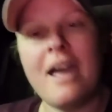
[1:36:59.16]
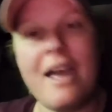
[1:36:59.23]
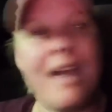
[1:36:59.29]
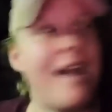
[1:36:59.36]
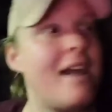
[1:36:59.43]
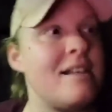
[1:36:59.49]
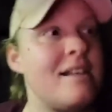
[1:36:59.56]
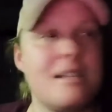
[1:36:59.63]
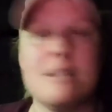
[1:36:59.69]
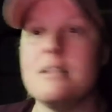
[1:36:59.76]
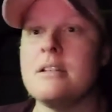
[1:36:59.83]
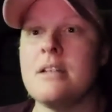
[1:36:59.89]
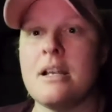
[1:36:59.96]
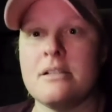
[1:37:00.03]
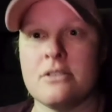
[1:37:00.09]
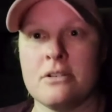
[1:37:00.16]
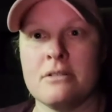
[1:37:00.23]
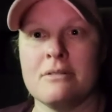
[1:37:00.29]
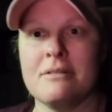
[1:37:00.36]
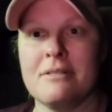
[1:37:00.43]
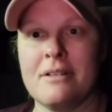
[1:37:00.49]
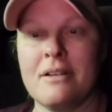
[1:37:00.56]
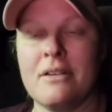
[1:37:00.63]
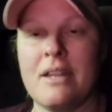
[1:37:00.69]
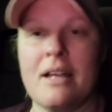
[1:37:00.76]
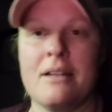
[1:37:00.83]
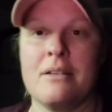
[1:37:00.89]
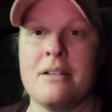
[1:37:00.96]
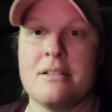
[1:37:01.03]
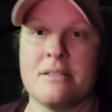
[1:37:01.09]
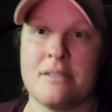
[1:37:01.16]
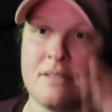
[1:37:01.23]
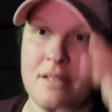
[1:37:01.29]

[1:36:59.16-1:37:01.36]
as in the desert that is